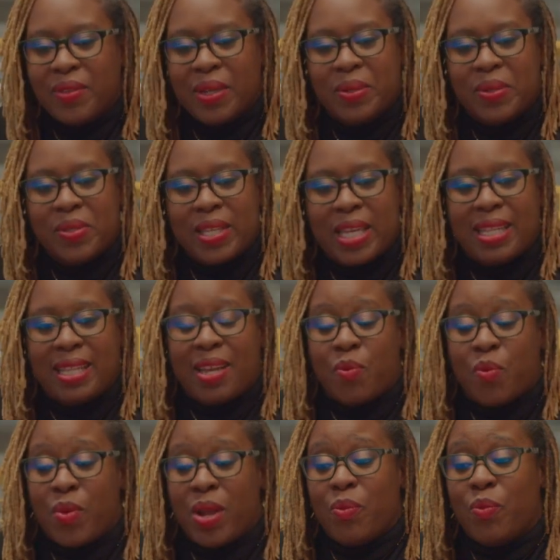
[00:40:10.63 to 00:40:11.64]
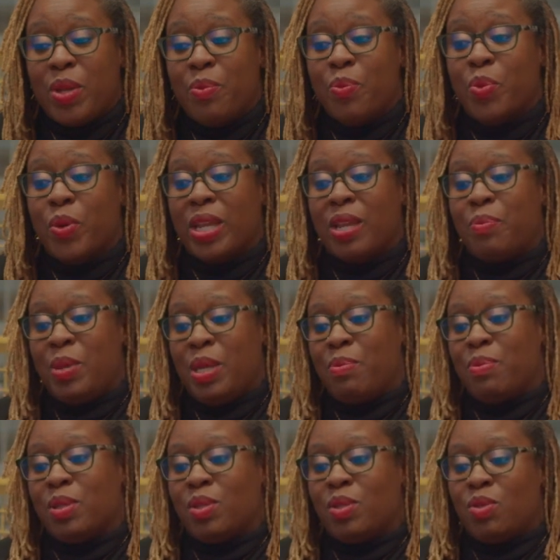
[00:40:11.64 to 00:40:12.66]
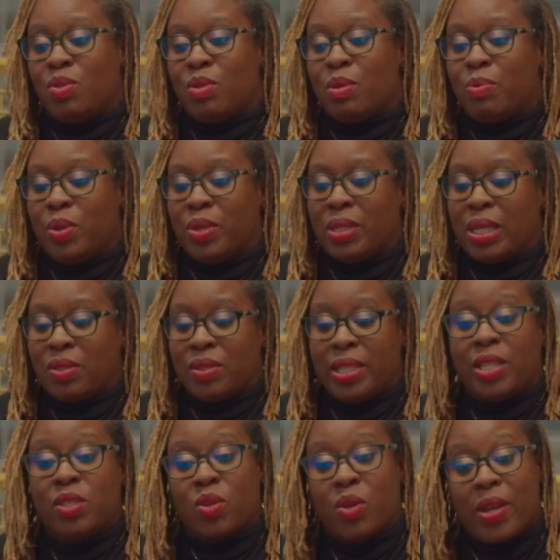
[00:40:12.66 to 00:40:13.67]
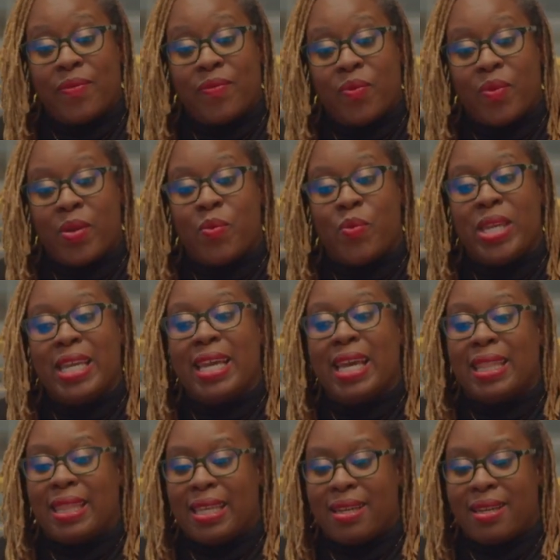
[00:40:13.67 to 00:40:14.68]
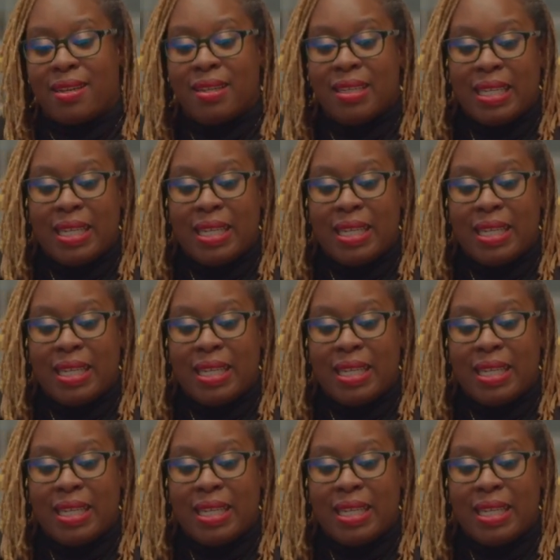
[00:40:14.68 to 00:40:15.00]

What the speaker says: to understand that when we bring people to a burnout stage, or if we get there,